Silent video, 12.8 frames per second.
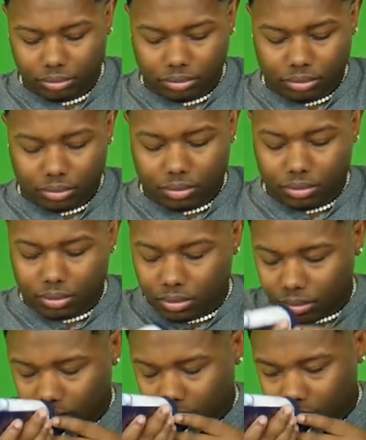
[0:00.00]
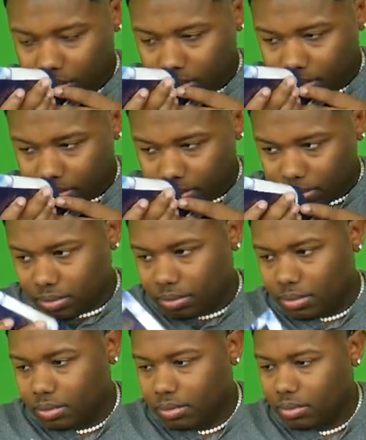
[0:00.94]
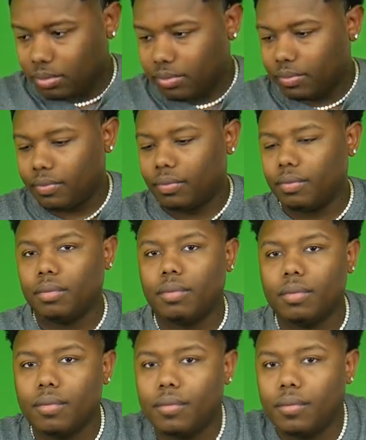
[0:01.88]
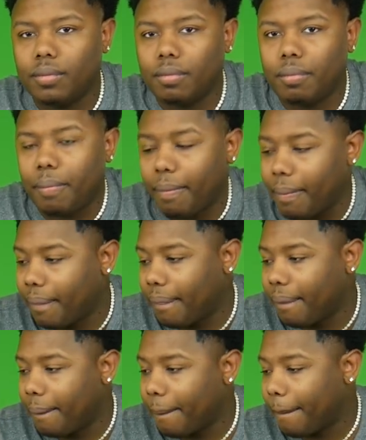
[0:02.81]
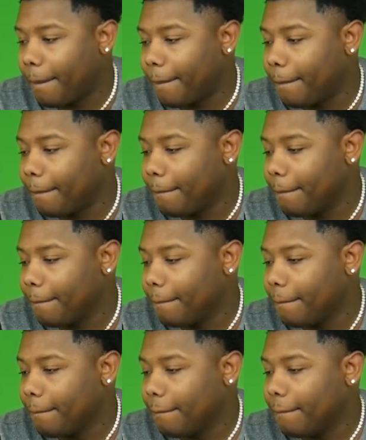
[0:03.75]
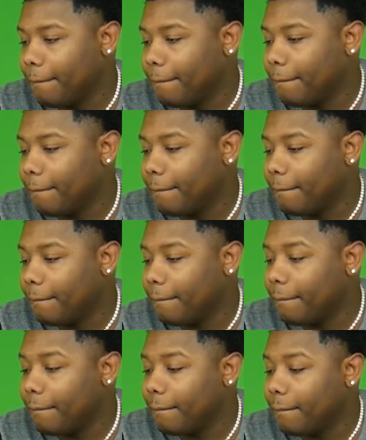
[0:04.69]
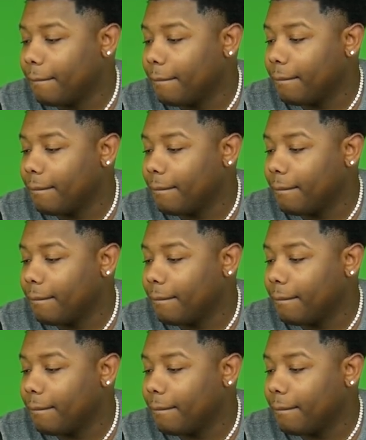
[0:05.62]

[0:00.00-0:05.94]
The person shown says nothing.